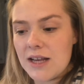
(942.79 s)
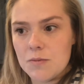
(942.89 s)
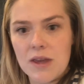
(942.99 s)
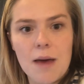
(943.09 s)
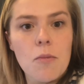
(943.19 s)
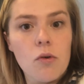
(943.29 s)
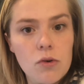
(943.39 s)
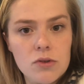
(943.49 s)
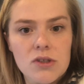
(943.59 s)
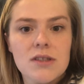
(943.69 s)
As we get more
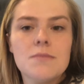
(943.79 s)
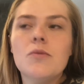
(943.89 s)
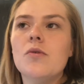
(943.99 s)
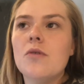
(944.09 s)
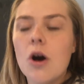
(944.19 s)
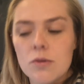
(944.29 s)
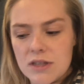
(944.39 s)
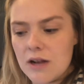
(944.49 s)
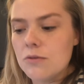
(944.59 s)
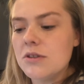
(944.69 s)
orders, more
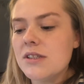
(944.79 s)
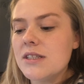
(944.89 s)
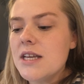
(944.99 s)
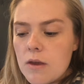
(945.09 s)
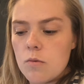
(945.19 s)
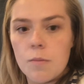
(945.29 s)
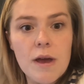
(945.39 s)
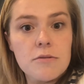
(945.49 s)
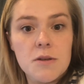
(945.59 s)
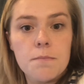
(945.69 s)
wholesale orders, we'll
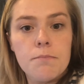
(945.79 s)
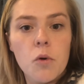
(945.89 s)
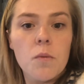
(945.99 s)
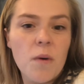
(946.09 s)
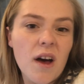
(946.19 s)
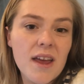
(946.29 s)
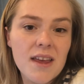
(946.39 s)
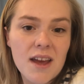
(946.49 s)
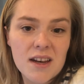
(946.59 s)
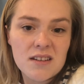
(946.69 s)
be able to bulk buy
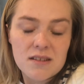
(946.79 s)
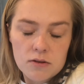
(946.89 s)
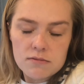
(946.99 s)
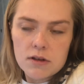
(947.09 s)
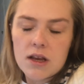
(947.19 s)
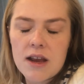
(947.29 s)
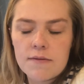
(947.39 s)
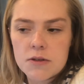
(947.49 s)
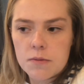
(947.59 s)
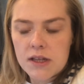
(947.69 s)
and
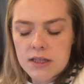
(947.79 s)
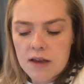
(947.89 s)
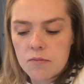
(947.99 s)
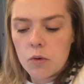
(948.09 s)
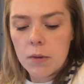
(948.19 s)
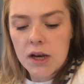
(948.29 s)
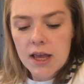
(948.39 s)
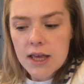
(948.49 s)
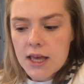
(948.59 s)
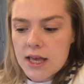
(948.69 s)
inevitably save more money.